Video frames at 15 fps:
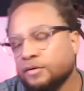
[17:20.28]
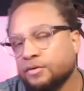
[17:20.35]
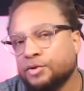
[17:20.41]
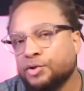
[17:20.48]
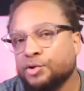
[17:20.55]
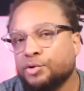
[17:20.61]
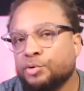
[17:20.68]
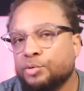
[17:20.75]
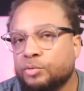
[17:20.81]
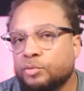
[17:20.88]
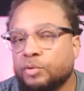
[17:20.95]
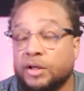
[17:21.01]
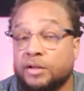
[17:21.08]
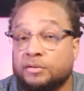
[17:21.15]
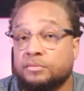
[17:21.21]
do
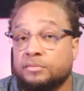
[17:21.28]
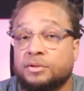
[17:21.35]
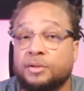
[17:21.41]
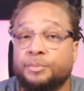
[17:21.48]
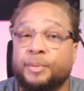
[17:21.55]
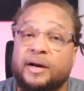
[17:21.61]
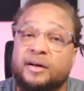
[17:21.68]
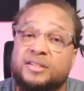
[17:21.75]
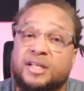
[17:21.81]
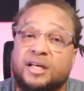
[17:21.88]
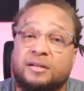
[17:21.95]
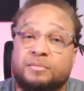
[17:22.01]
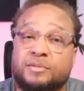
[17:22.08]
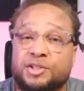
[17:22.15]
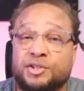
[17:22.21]
what their parents tell
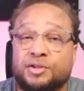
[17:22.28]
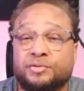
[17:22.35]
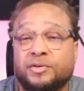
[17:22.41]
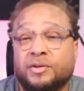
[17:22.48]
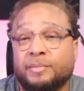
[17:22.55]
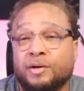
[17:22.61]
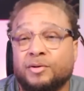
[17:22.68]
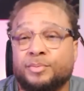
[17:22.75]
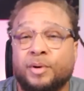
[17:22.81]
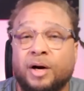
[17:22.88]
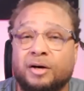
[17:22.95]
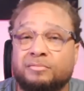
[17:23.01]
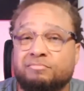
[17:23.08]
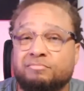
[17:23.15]
them to do for the most part.